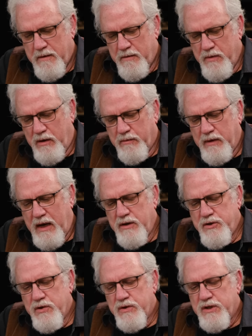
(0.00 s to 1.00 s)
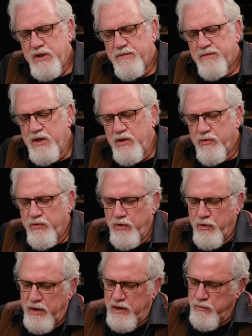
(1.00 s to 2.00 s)
Well, as you're sifting
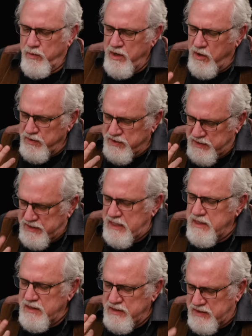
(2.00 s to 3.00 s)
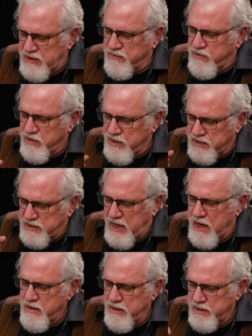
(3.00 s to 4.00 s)
through, and we are sin sifted, the
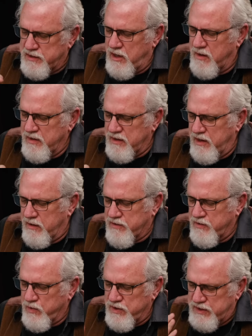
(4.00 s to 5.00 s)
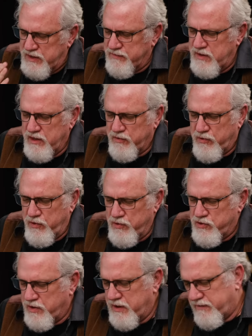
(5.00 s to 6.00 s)
standard Islamic narrative, we're sifting it through,
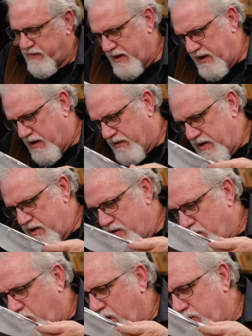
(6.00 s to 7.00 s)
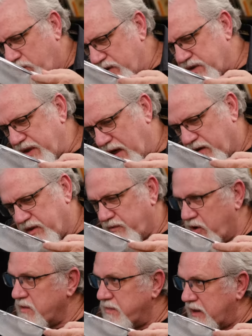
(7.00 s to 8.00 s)
trying to find out what was there at the
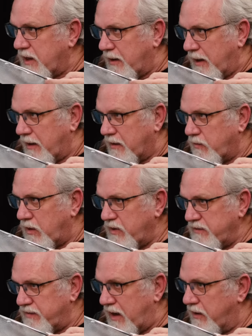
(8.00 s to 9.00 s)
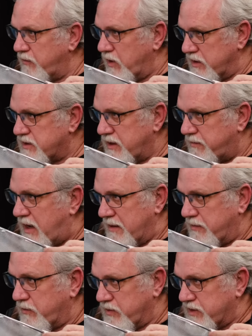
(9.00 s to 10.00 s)
very beginning. And what we found was the
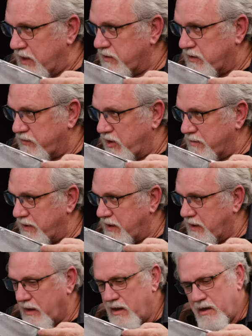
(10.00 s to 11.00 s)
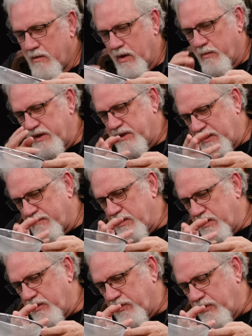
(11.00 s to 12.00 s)
Bible was there at the very beginning. When we
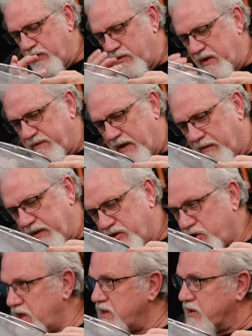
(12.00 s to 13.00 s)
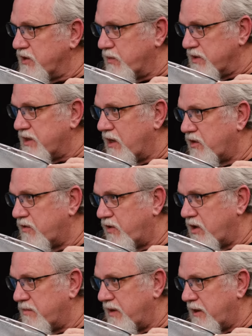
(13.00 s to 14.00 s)
sifted it through, we found that Jesus was there at the
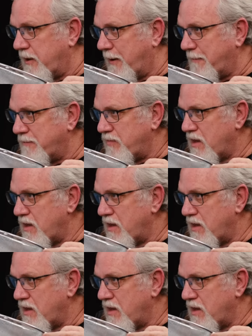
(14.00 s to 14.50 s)
very beginning.